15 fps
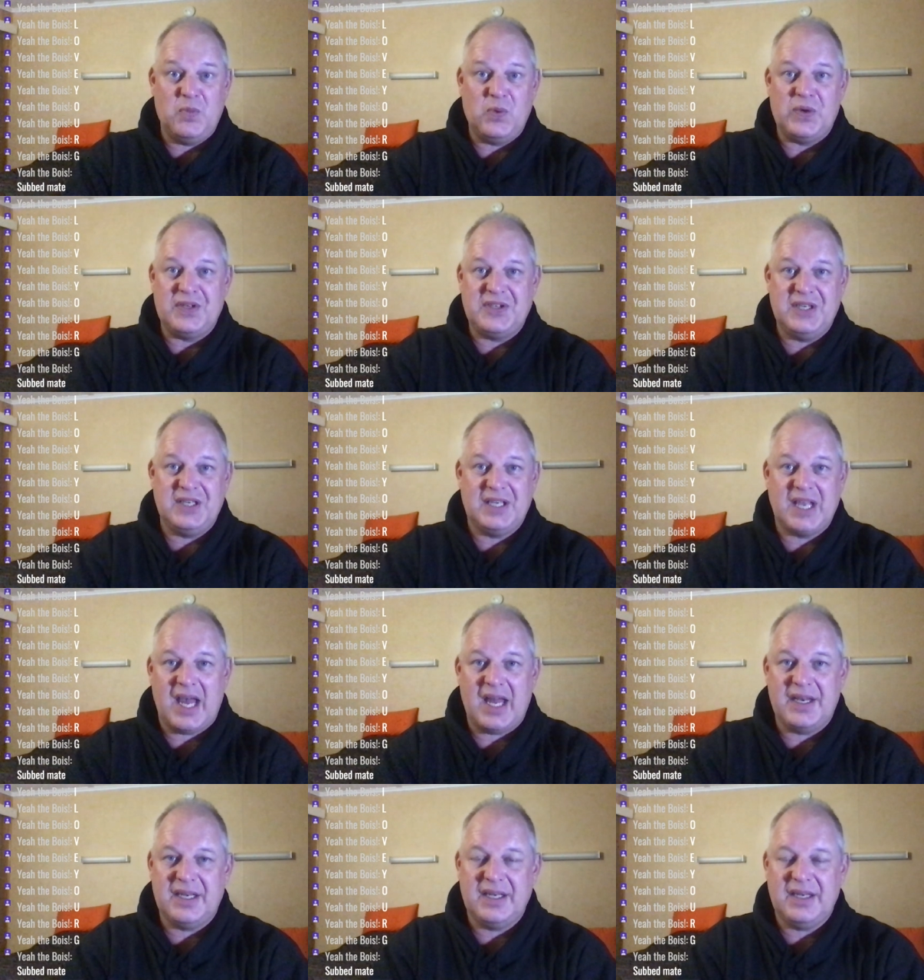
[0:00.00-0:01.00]
more into your
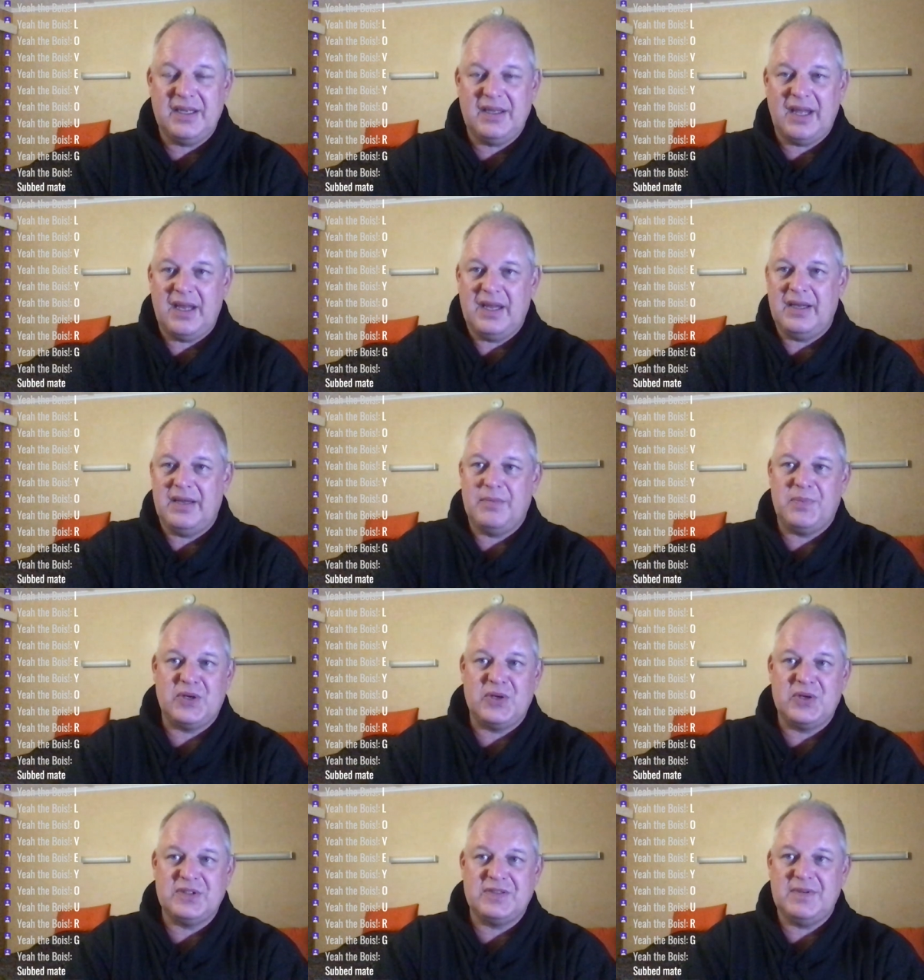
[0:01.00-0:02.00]
gardening
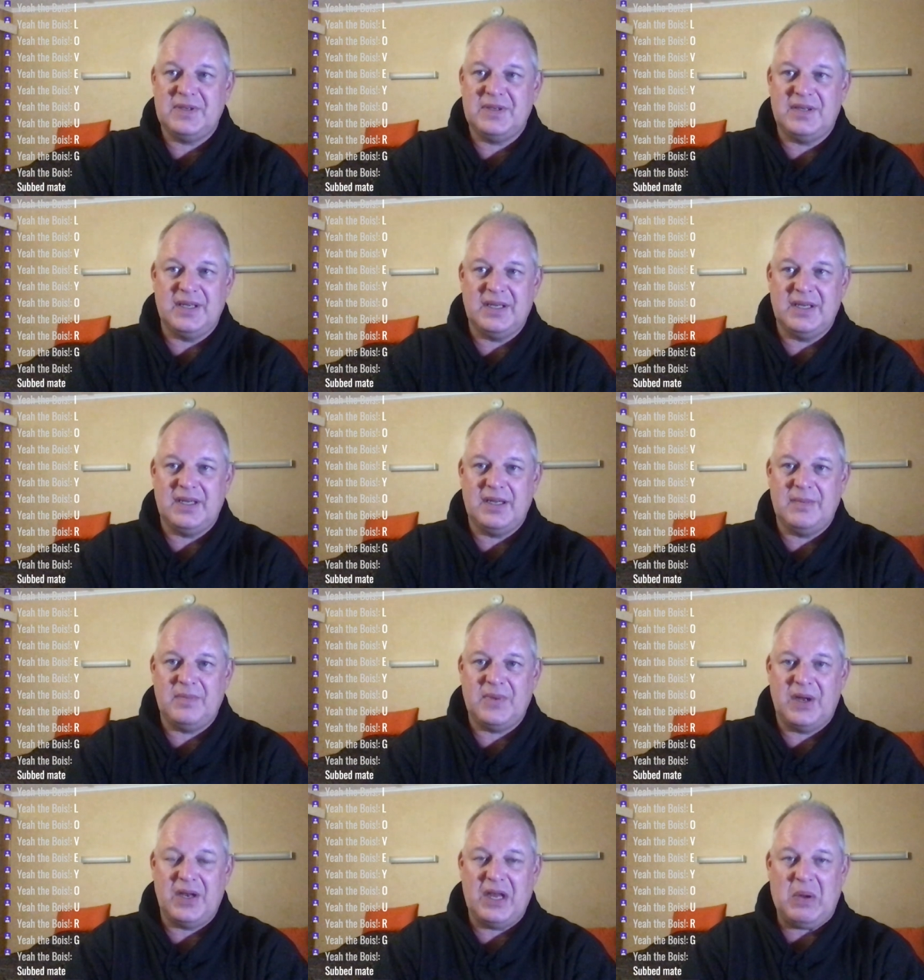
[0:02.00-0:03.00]
because of it?
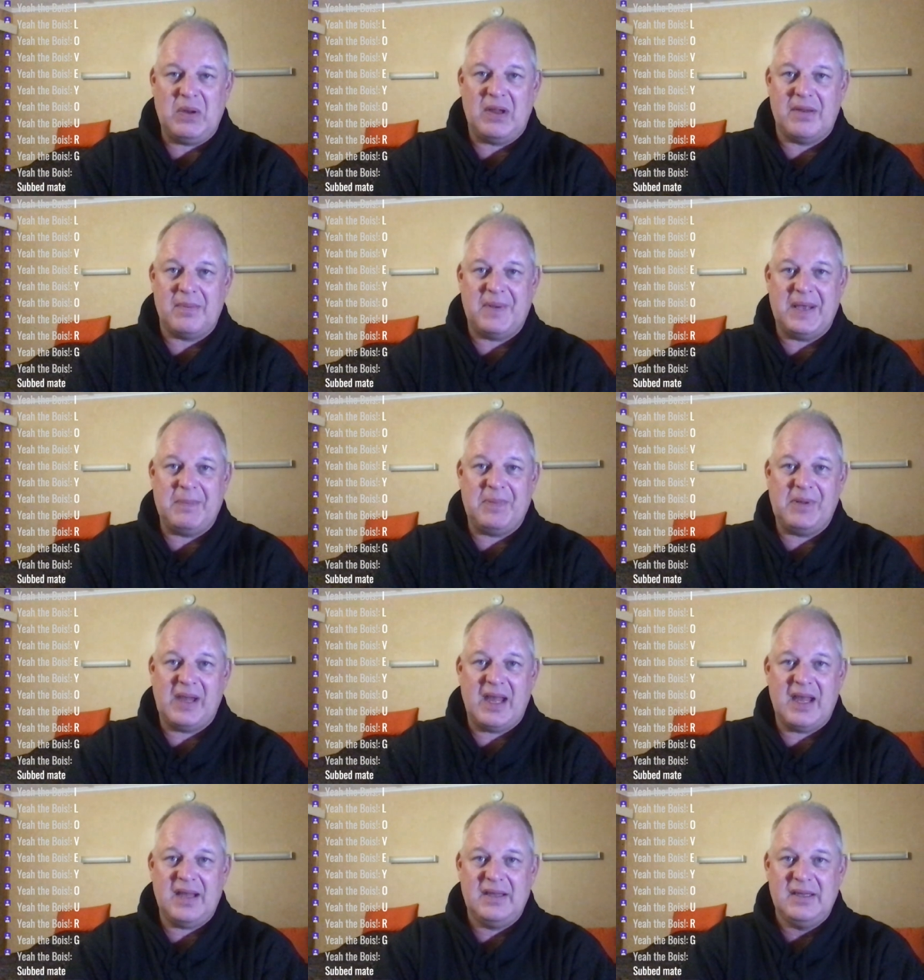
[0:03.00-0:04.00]
I know a lot of people
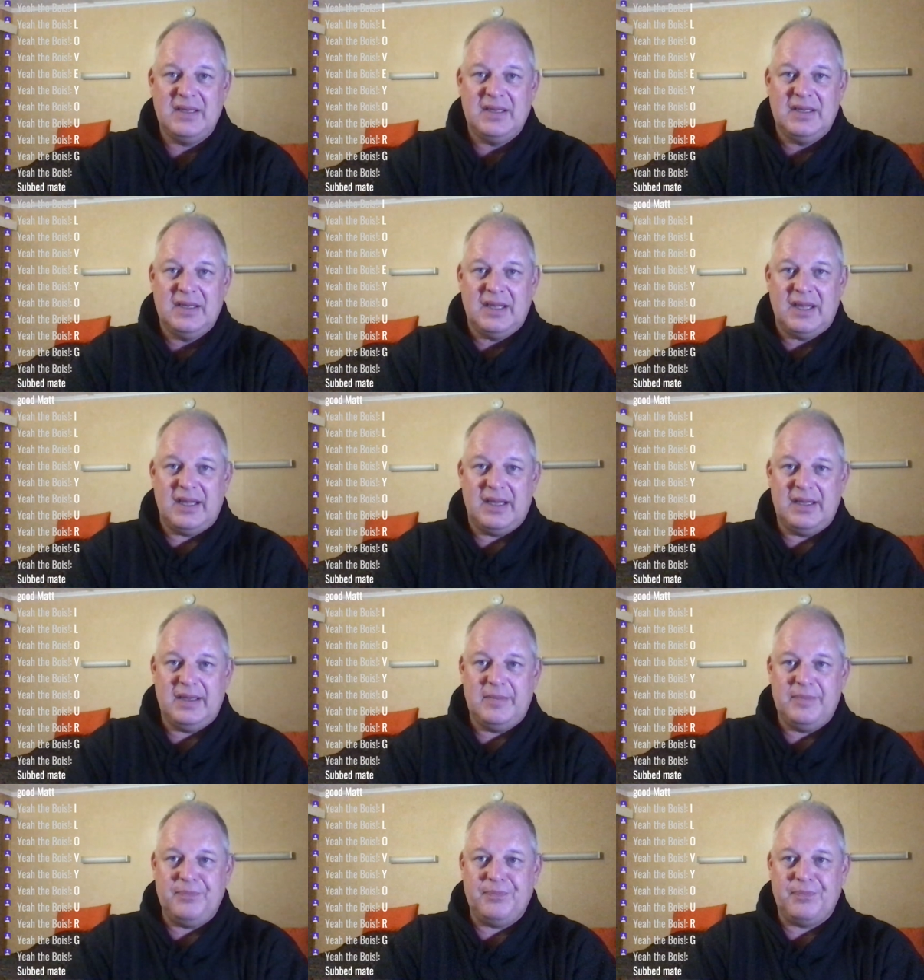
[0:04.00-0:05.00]
are.
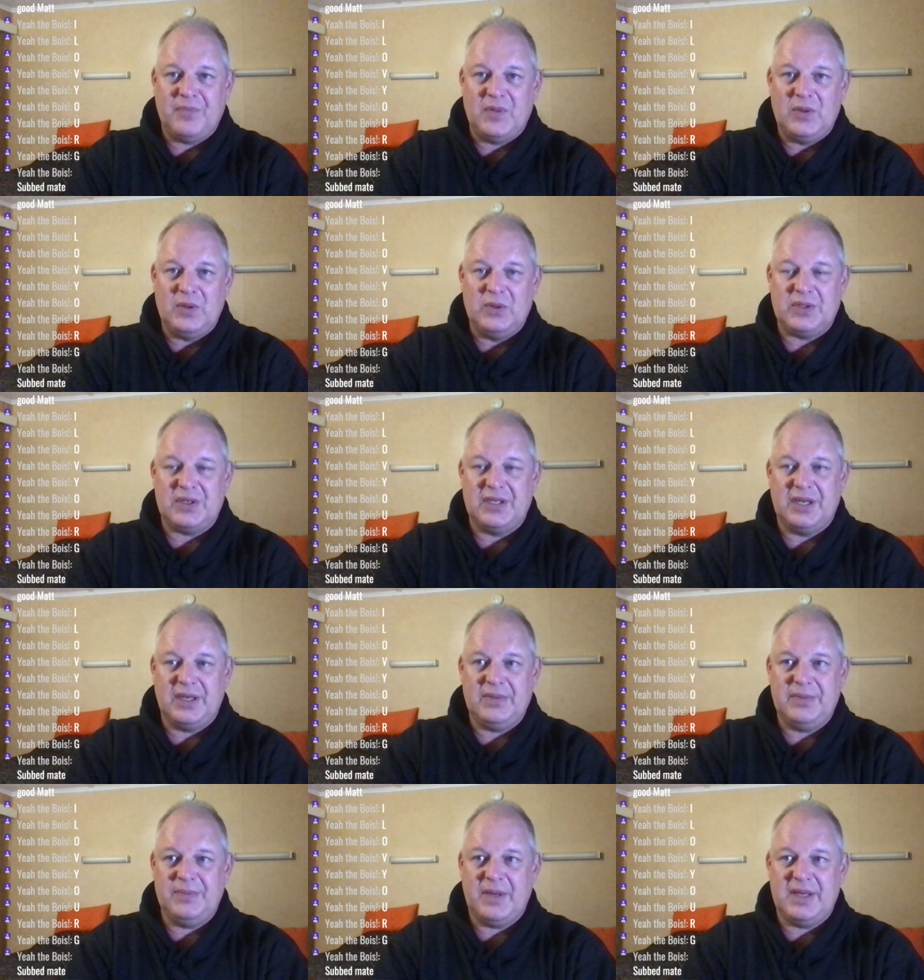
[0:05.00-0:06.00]
Look,
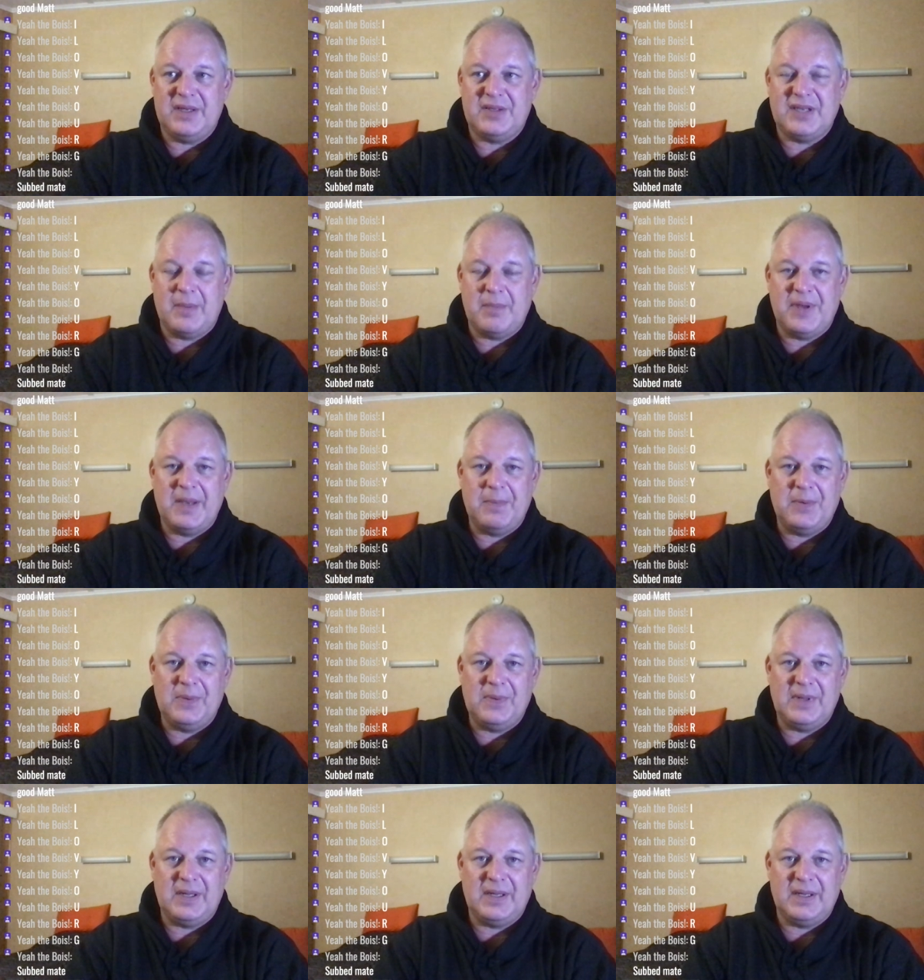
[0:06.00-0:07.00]
some people,